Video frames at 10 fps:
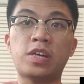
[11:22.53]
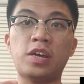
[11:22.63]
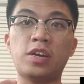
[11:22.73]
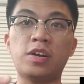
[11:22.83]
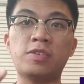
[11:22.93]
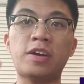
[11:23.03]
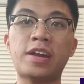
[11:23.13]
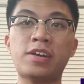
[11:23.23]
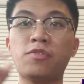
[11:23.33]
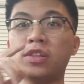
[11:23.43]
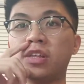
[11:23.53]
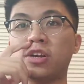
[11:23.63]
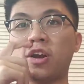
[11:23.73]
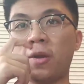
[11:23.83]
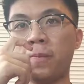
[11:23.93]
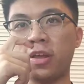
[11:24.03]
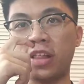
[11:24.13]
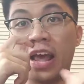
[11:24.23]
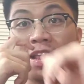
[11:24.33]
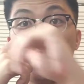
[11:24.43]
like trying to attack it with the carpet
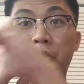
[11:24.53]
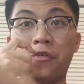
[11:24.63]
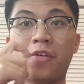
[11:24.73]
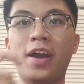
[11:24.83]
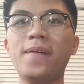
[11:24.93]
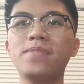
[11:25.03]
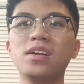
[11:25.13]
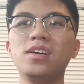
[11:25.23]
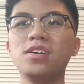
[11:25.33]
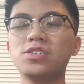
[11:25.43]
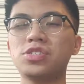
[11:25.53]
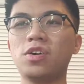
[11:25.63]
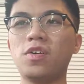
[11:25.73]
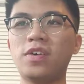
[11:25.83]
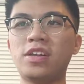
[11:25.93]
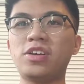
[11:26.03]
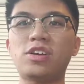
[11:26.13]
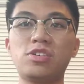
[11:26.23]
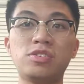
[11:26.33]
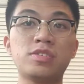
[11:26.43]
like that hill, right? So and you
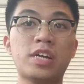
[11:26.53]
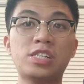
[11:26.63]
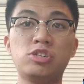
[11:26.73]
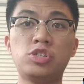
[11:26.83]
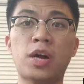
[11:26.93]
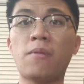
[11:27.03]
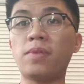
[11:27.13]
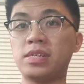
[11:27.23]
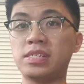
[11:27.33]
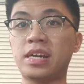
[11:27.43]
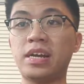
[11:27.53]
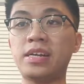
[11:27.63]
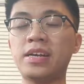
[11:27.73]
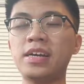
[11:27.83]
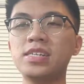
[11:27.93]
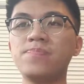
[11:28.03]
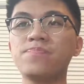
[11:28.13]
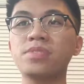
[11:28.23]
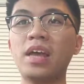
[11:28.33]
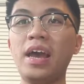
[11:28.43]
gotta use that to jump, which is kind of nice.
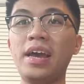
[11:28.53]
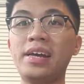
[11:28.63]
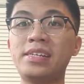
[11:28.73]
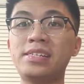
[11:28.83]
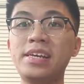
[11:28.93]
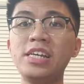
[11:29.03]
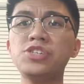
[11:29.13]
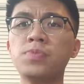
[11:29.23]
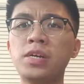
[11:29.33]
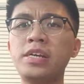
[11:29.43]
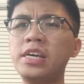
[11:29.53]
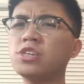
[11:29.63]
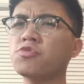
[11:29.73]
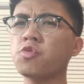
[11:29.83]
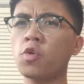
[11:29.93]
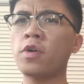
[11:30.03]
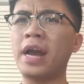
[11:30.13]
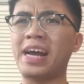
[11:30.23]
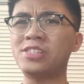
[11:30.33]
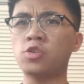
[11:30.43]
And each floor
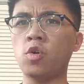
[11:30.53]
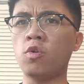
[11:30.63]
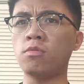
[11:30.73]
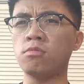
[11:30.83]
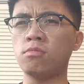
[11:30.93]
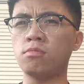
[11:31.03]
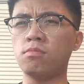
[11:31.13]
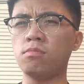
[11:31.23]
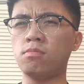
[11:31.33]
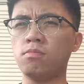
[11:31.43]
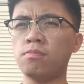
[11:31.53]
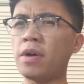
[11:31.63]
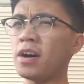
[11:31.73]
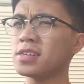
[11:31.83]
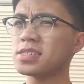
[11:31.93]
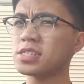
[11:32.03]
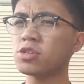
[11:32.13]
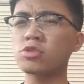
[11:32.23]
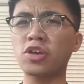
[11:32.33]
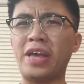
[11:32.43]
has their own boss.
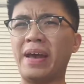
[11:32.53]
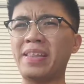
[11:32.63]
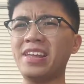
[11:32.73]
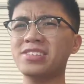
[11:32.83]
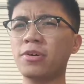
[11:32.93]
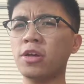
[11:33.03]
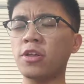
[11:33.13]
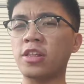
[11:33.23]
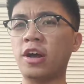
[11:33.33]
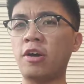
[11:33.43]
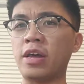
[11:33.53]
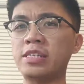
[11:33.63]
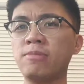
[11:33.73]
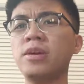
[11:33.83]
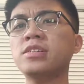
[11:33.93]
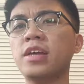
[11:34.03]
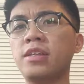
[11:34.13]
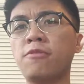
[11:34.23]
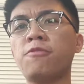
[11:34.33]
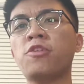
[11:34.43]
So it's like, I think it's called like now, like it's because like
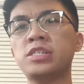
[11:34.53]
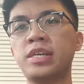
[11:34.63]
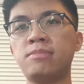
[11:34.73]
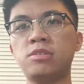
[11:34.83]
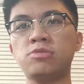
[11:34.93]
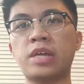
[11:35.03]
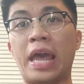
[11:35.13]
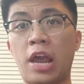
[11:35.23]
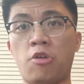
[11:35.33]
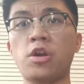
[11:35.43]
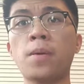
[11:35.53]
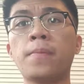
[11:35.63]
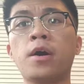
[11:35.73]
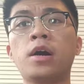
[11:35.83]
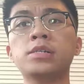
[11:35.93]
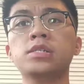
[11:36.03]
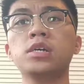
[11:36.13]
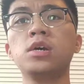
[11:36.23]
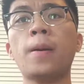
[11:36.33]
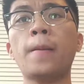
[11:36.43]
in the first game there was like area boss,